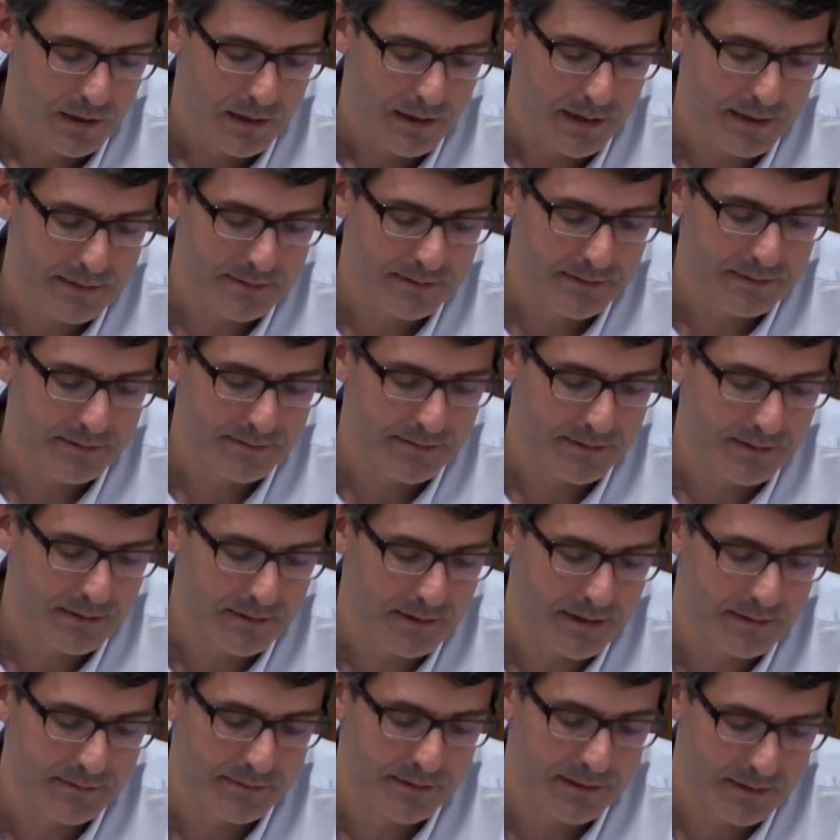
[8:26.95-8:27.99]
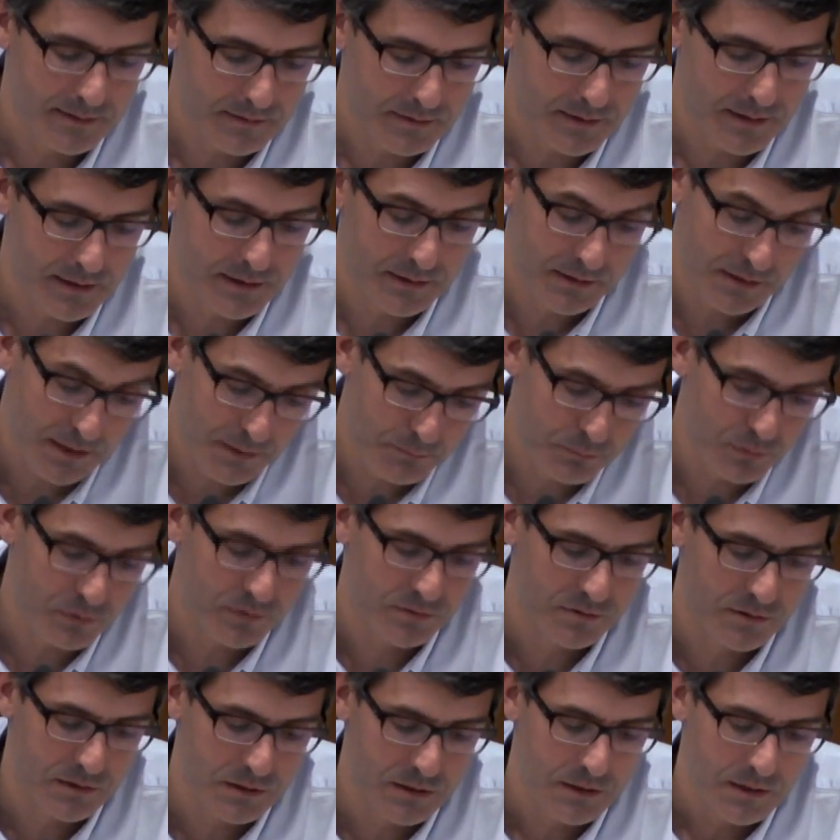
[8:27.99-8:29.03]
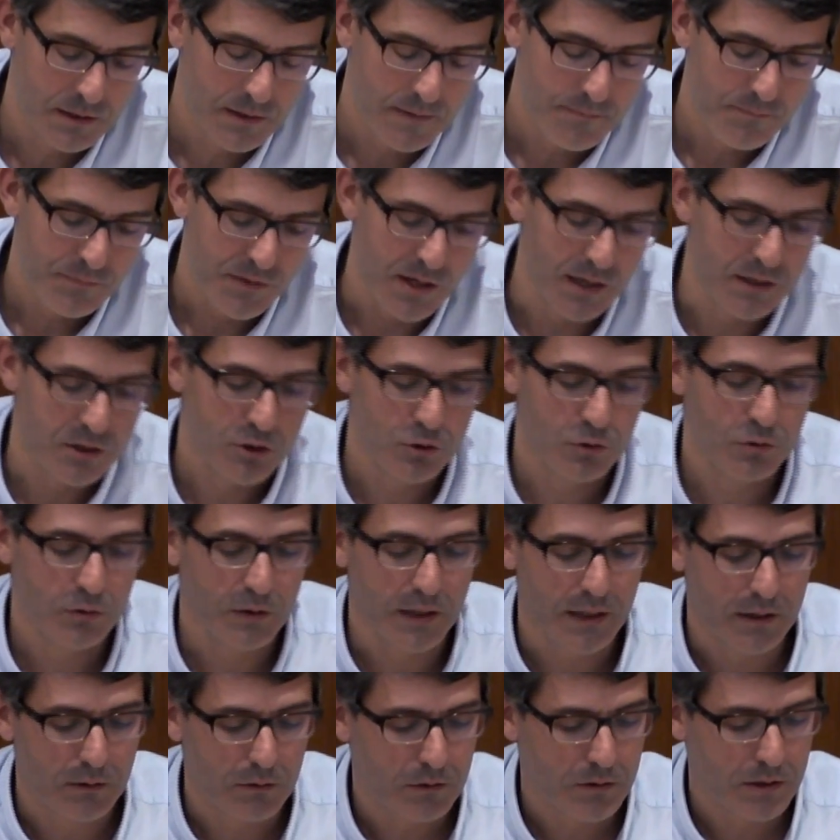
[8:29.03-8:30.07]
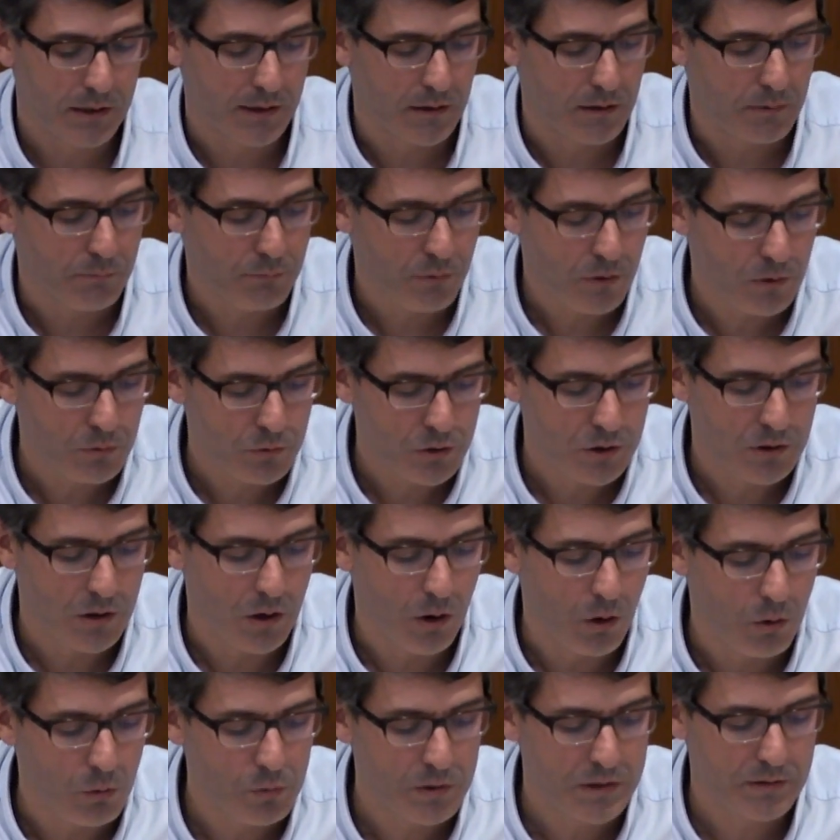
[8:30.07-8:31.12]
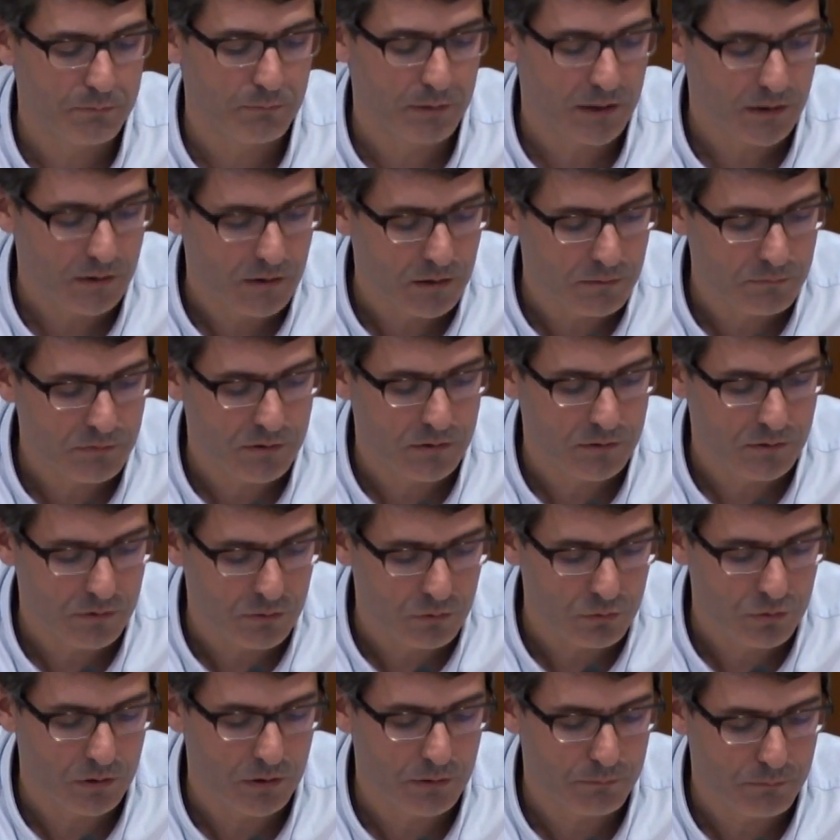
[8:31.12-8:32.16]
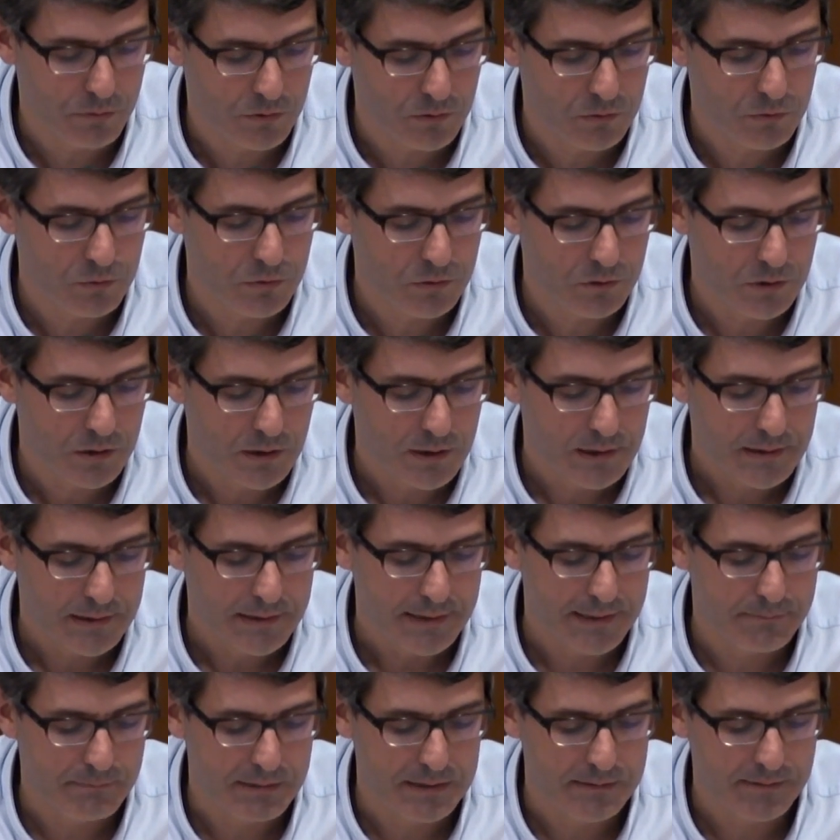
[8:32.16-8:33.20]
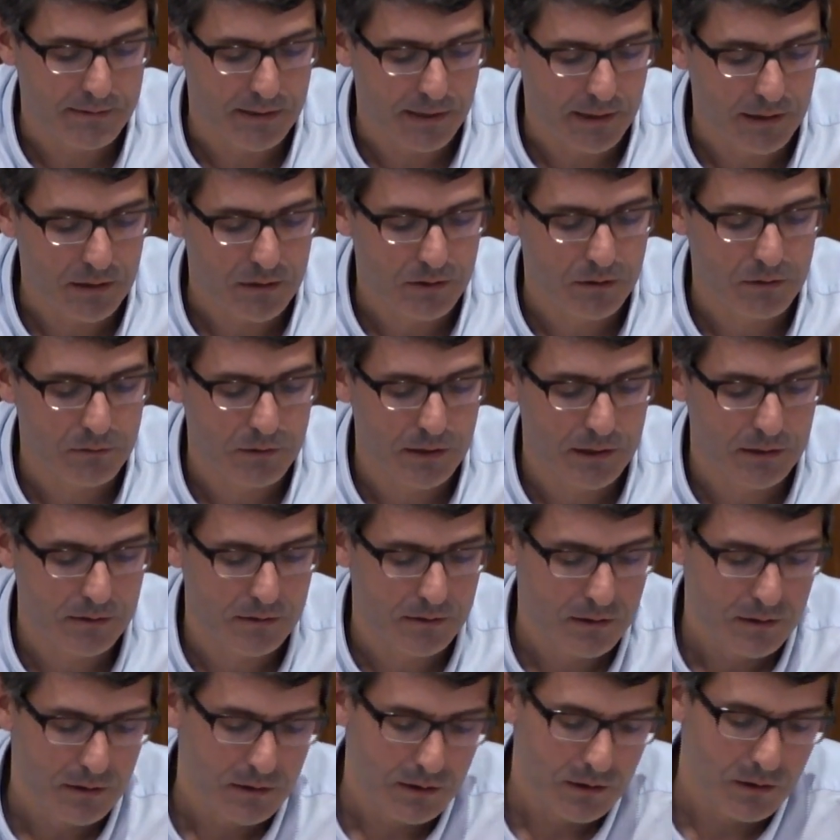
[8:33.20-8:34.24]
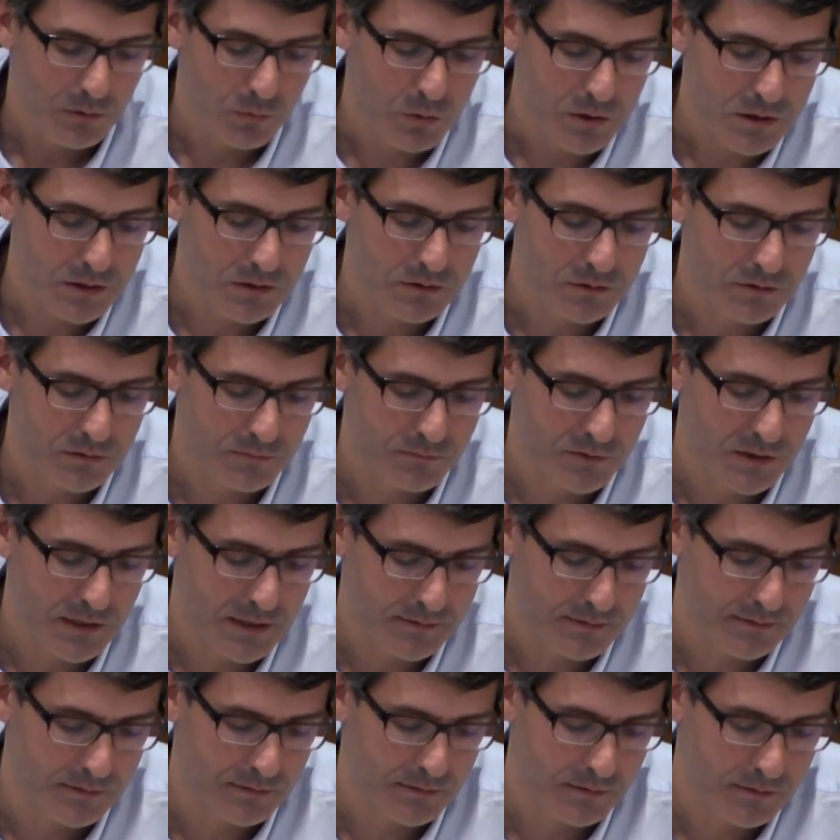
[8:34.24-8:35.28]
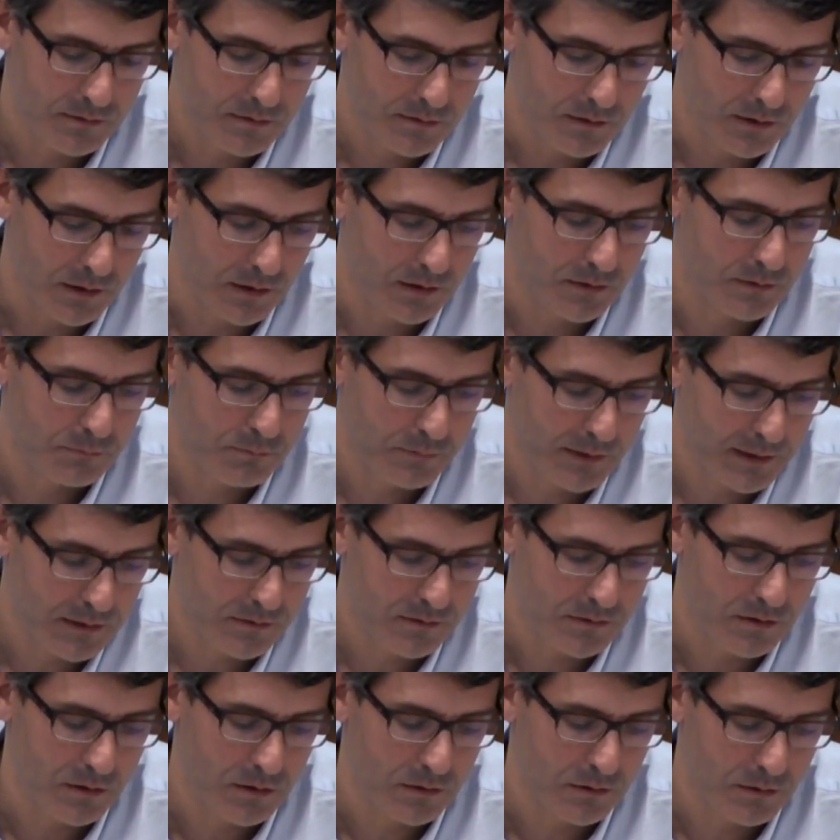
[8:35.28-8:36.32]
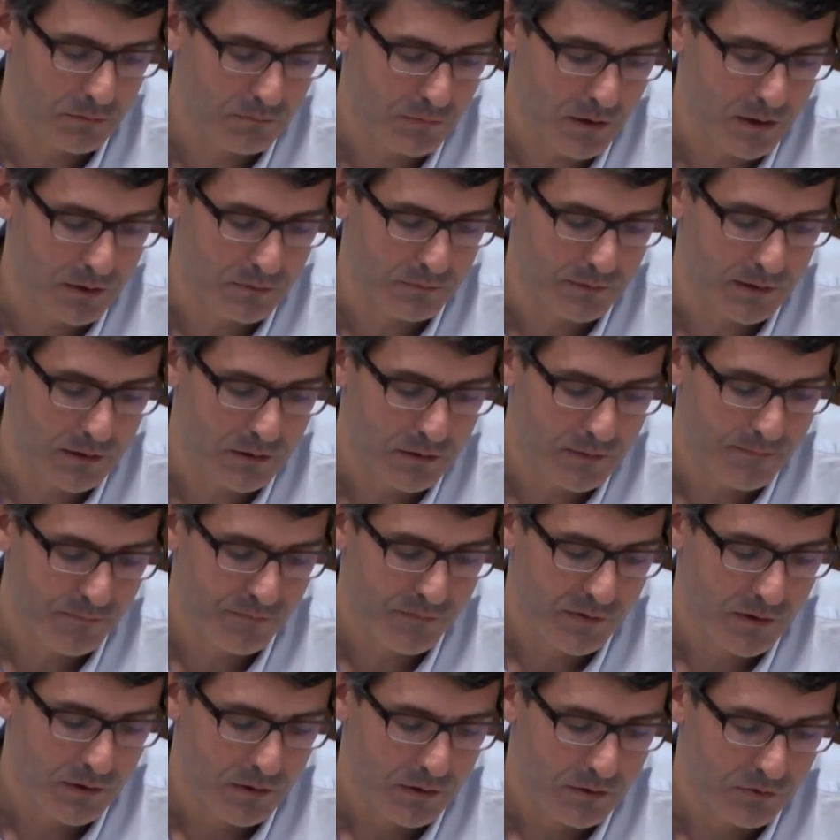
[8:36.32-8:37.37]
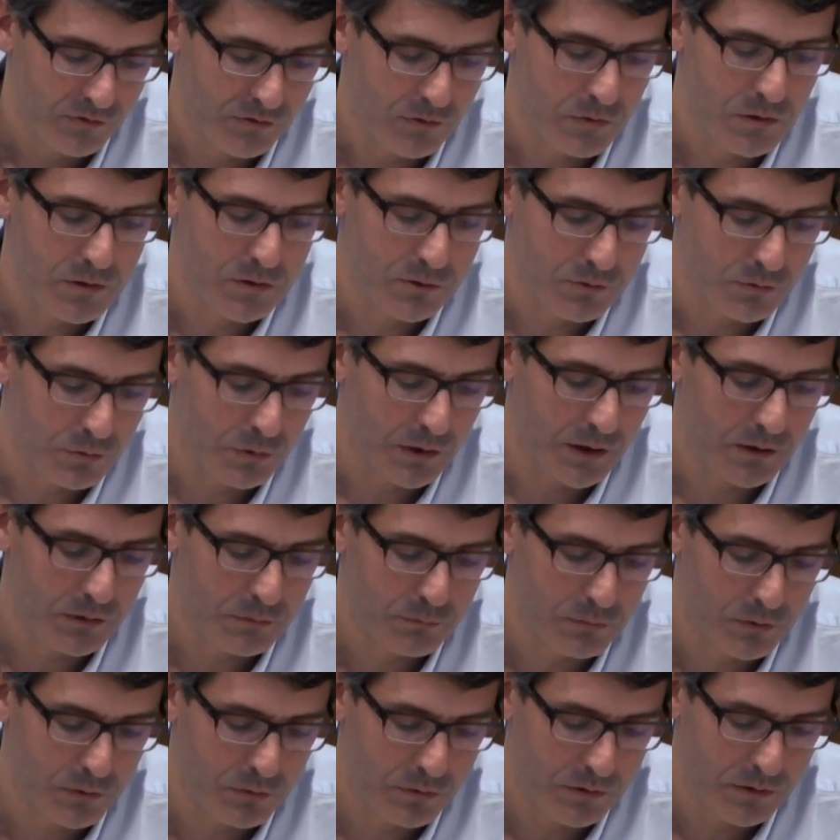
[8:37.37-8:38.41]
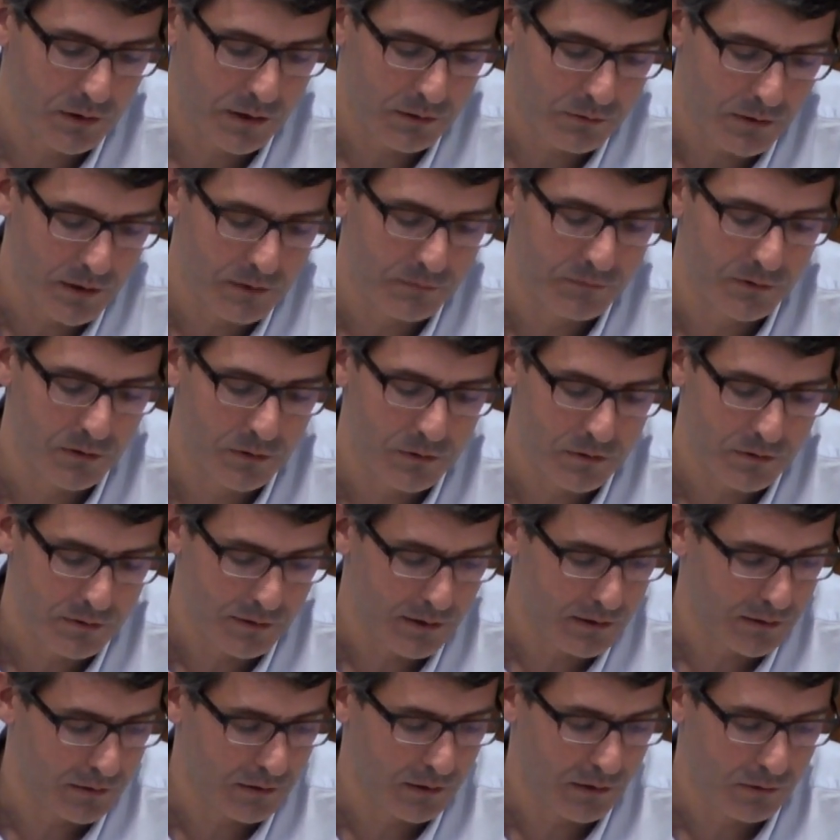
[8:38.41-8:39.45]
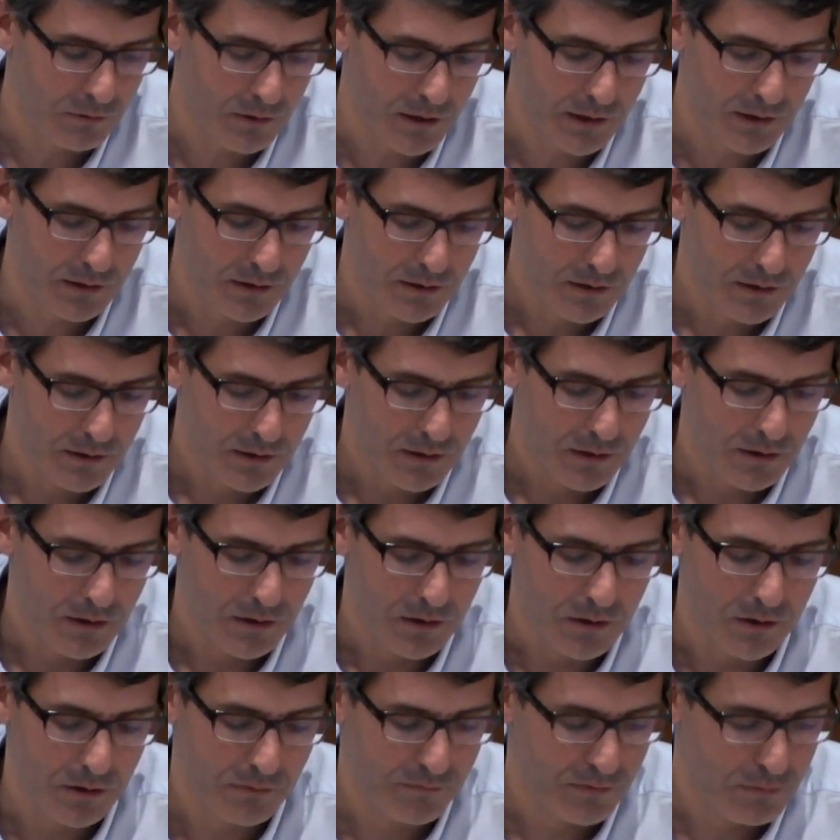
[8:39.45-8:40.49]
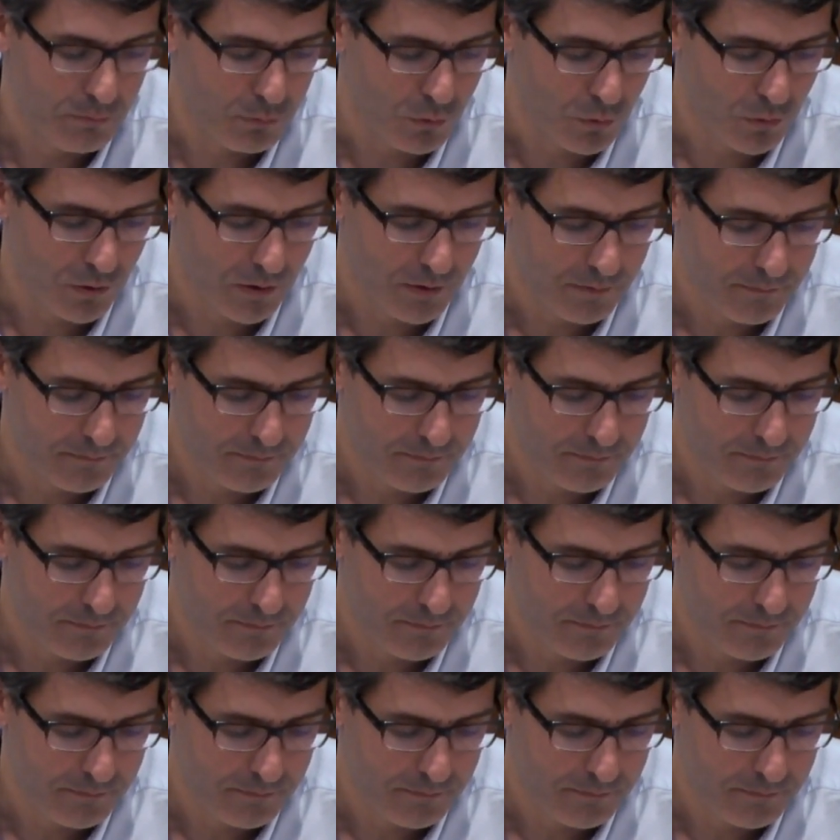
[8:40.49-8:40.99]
As he puts it, a true ecological approach always becomes a social approach. It must integrate questions of justice in debates on the environment, so as to hear both the cry of the earth and the cry of the poor.